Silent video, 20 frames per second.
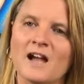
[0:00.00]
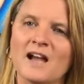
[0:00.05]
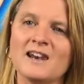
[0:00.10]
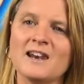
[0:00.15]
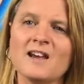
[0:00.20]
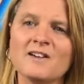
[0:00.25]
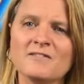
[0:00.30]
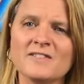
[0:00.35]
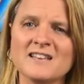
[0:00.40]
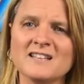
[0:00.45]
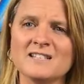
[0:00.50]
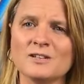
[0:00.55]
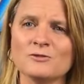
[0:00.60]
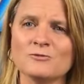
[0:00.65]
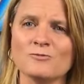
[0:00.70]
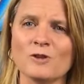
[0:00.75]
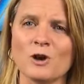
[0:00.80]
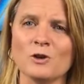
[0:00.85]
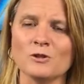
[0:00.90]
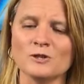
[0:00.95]
I love these
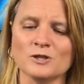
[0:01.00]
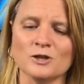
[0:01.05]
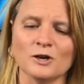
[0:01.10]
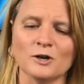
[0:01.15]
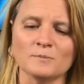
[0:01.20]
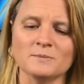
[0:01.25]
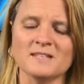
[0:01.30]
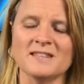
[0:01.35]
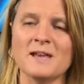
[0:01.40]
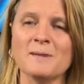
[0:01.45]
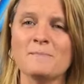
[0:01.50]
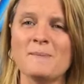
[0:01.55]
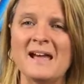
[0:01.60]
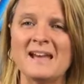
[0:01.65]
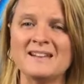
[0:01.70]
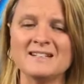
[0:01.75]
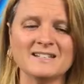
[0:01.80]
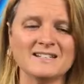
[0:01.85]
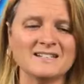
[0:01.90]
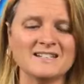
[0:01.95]
little roller tops. They're
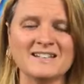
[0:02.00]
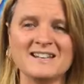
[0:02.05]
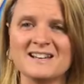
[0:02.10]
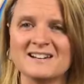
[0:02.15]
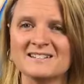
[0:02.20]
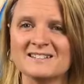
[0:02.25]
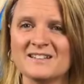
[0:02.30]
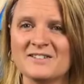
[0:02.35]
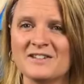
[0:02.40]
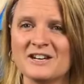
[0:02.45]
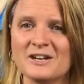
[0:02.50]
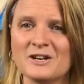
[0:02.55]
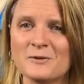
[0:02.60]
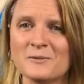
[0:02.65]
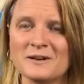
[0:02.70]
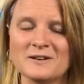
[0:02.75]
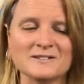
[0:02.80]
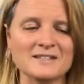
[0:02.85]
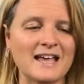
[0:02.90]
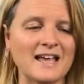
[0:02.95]
patented to Young Living. No
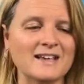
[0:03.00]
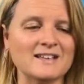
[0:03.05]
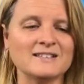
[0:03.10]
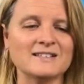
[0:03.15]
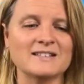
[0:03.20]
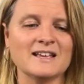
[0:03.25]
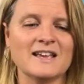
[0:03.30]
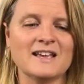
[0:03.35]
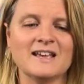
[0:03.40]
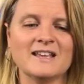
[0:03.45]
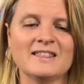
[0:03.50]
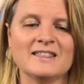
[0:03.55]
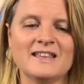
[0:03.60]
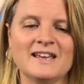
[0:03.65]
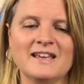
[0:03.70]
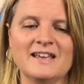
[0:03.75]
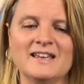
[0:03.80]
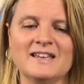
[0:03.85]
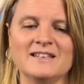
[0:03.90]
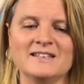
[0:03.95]
one else has
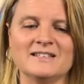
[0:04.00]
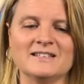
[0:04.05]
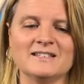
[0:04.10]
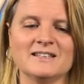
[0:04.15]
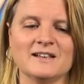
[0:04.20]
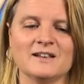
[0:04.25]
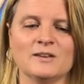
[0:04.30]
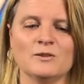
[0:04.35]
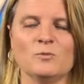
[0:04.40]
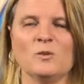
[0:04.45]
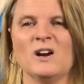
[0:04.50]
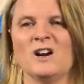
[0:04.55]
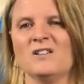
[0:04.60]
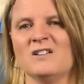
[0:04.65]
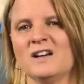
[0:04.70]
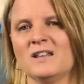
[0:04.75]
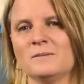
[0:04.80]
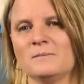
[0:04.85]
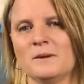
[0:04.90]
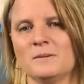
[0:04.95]
these.
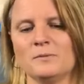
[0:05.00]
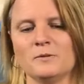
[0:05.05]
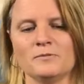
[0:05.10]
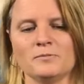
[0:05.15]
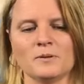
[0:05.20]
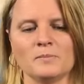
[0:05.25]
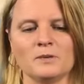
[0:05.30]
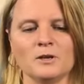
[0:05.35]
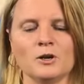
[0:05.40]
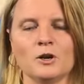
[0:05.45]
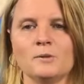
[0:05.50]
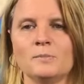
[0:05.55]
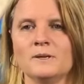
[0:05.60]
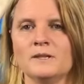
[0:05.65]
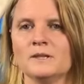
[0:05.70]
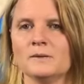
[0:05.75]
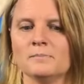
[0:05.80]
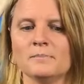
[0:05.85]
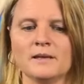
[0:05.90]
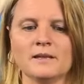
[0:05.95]
Well, other people have probably
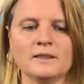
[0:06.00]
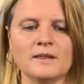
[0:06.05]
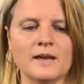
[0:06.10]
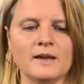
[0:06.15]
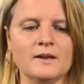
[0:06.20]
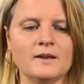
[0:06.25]
copied them, but